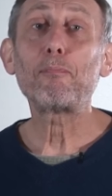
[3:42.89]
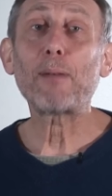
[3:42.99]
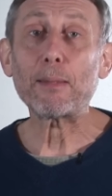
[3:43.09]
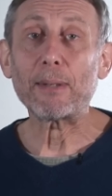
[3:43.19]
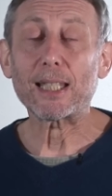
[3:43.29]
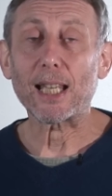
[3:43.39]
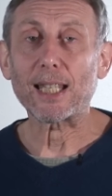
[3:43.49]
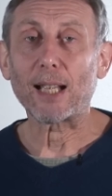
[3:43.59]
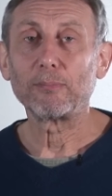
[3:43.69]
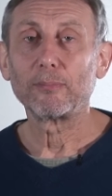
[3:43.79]

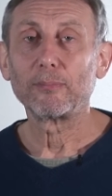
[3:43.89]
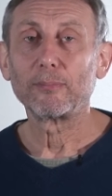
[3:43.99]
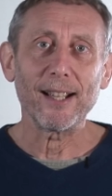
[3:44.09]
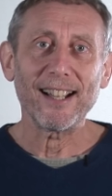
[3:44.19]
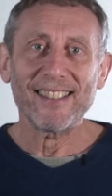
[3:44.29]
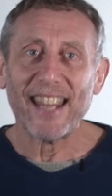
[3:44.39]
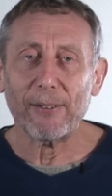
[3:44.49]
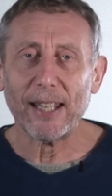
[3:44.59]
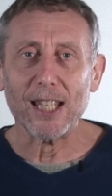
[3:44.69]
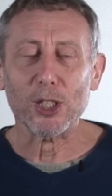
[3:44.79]
Babysitter.
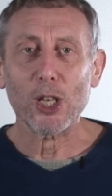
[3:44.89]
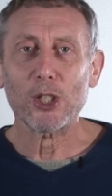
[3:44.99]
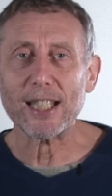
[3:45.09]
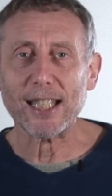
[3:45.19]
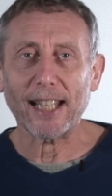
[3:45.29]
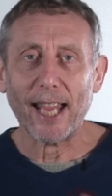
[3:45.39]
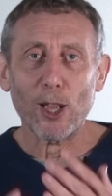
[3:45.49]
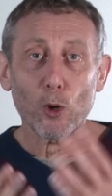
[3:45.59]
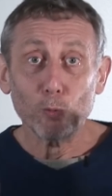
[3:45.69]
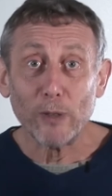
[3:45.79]
There he is, sitting there,
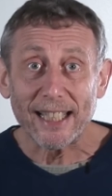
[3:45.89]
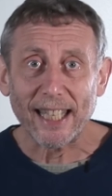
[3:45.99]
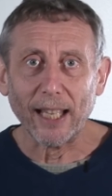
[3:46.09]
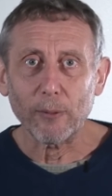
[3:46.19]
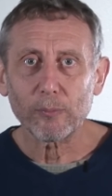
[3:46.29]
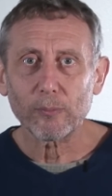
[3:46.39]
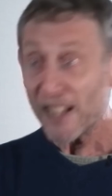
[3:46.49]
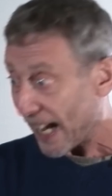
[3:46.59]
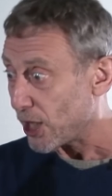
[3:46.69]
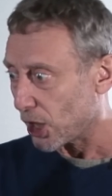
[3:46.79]
reading.
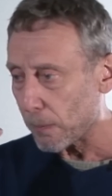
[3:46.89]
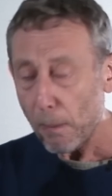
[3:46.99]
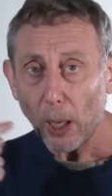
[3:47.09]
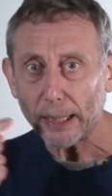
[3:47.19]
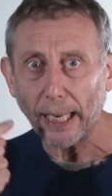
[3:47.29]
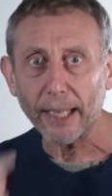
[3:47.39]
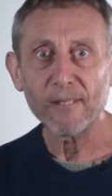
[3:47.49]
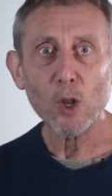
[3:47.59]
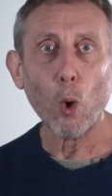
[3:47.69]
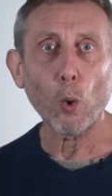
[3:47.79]
He's smiling
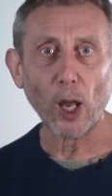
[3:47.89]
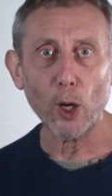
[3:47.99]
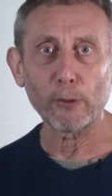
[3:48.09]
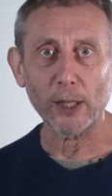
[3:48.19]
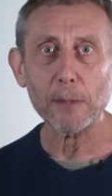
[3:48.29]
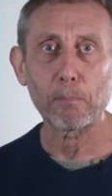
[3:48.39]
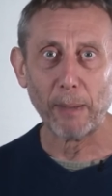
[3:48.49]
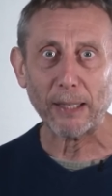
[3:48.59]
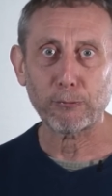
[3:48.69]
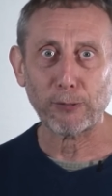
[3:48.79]
all over his
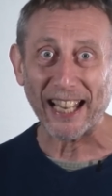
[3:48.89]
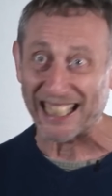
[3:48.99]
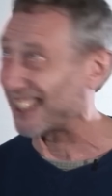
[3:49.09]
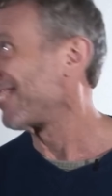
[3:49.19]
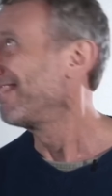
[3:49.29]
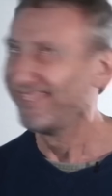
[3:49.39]
big face.